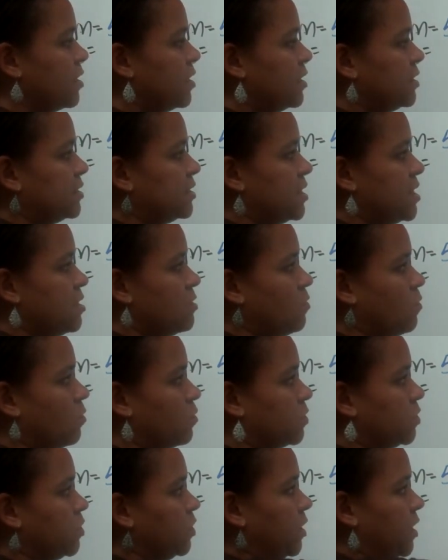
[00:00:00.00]
is
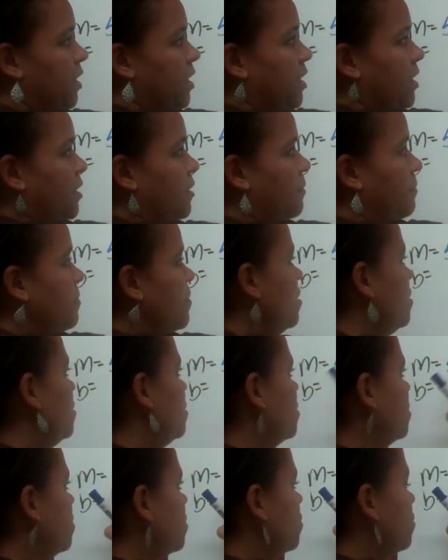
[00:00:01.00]
equal to m,
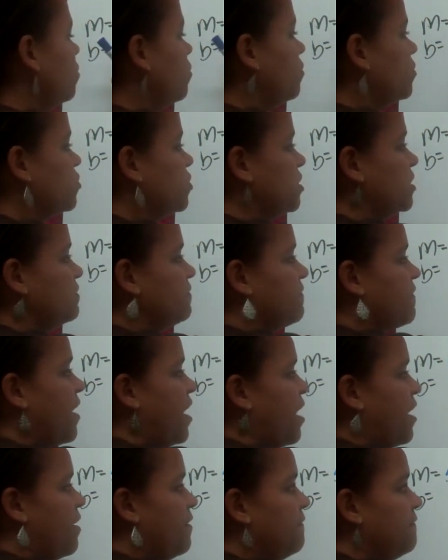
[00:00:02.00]
which is
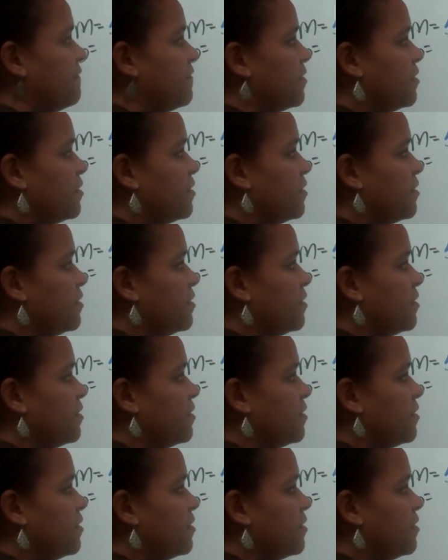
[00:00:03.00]
5,